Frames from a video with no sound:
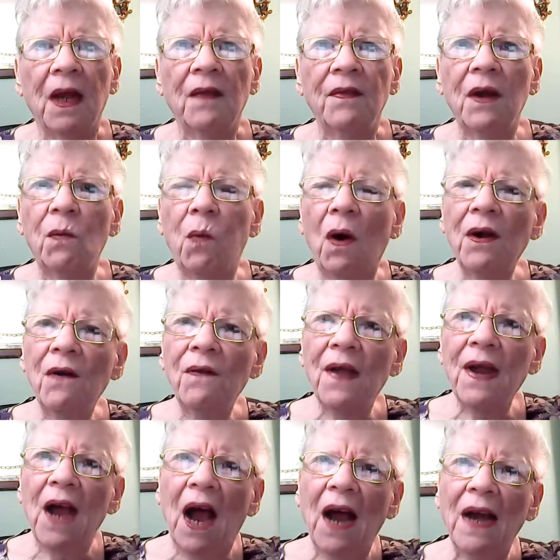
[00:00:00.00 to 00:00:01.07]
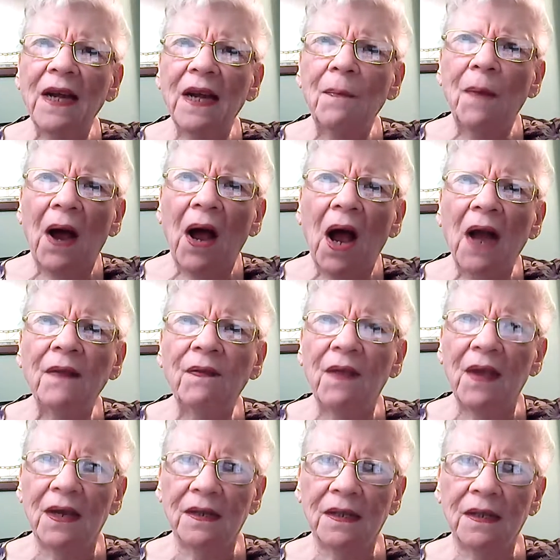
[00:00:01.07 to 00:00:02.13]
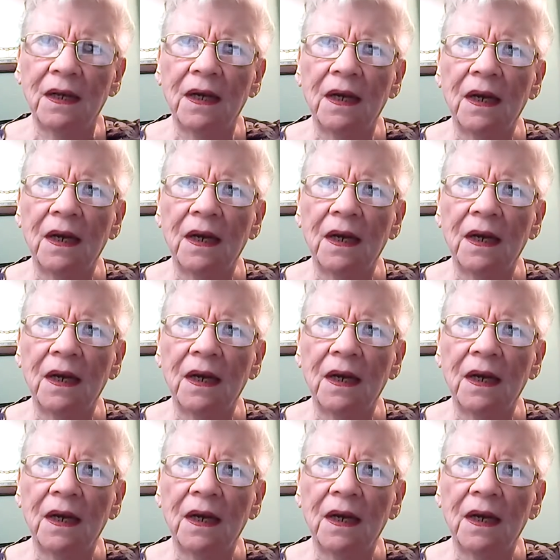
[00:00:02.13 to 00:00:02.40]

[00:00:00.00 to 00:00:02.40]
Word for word: then what are they hiding behind this?